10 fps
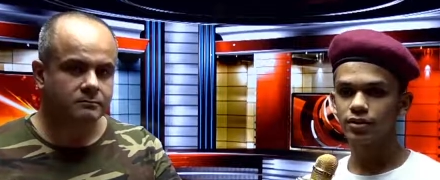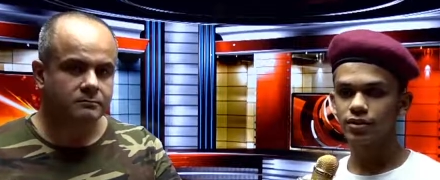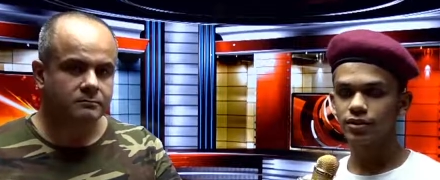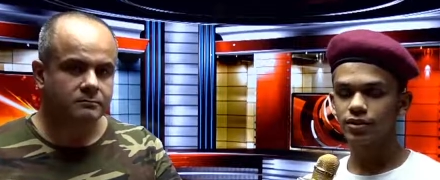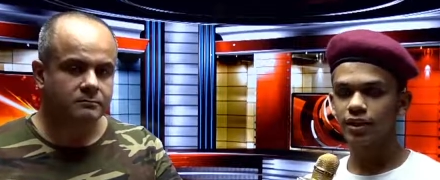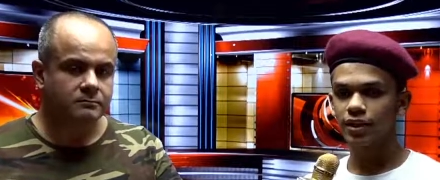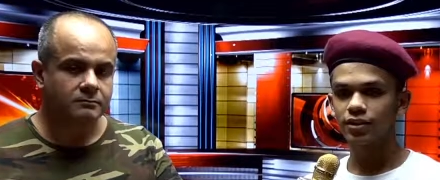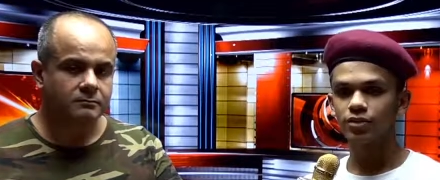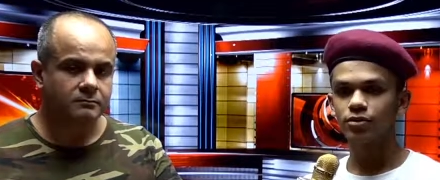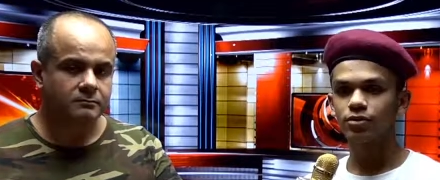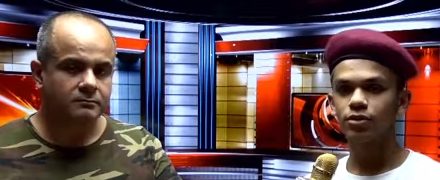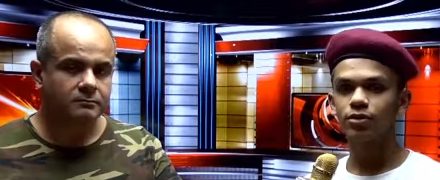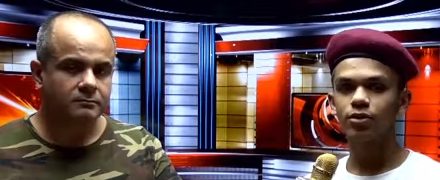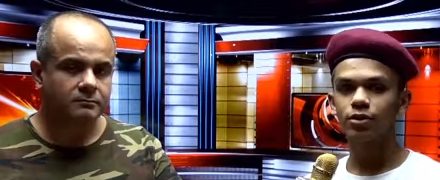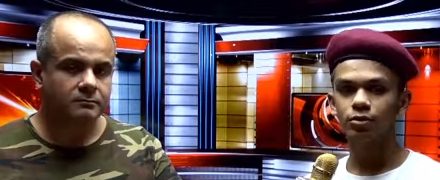Speaker 1: tell us to
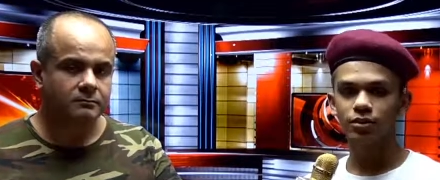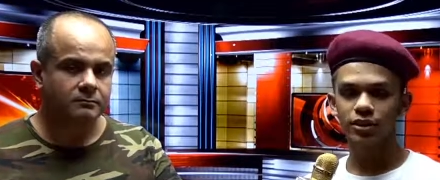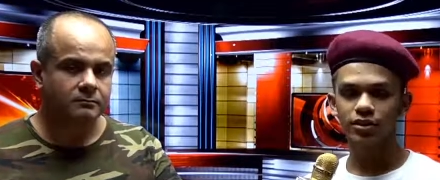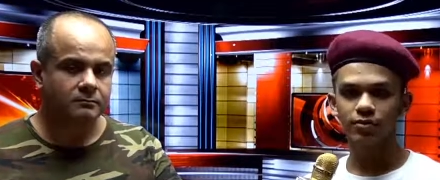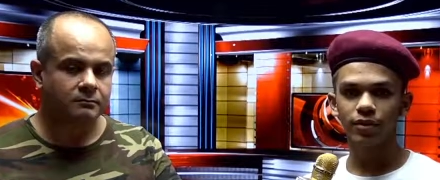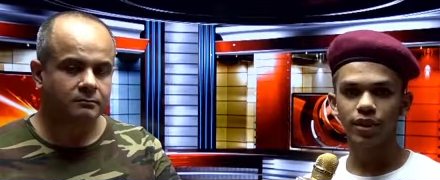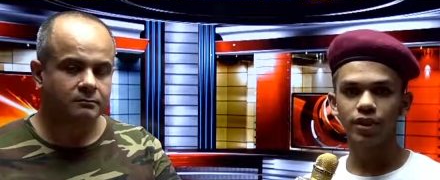do this by